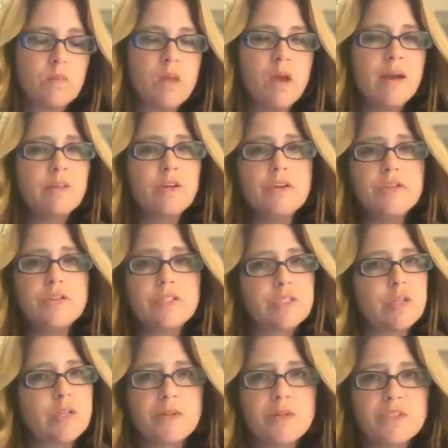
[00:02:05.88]
I learned
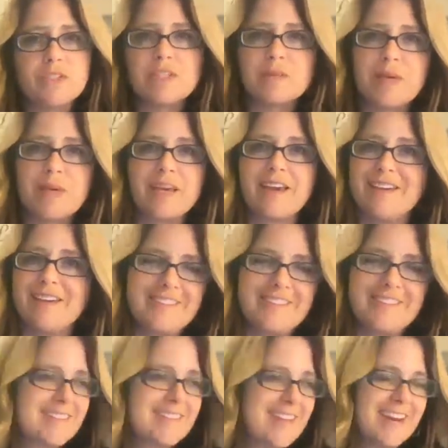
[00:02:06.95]
so much this
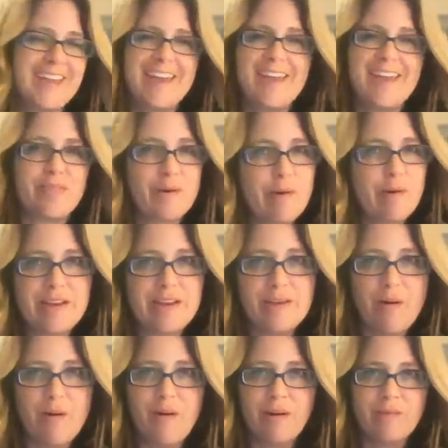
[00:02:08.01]
weekend that I can't throw at you
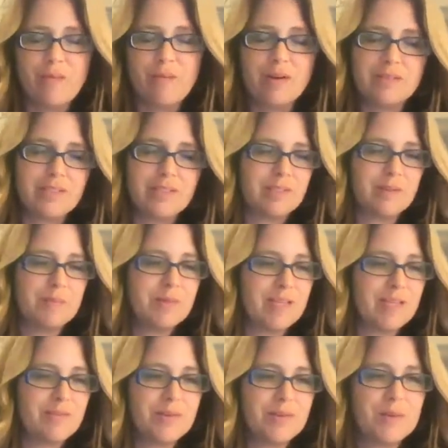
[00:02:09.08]
all at once, so I'm going to
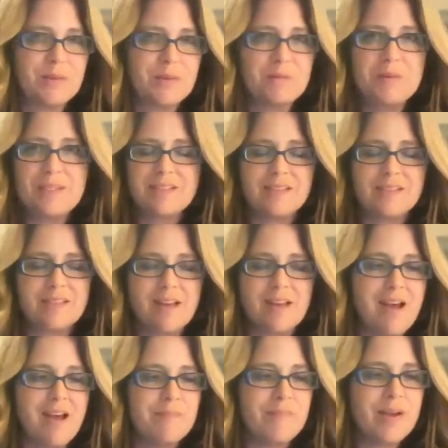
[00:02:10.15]
give you little bits at a time.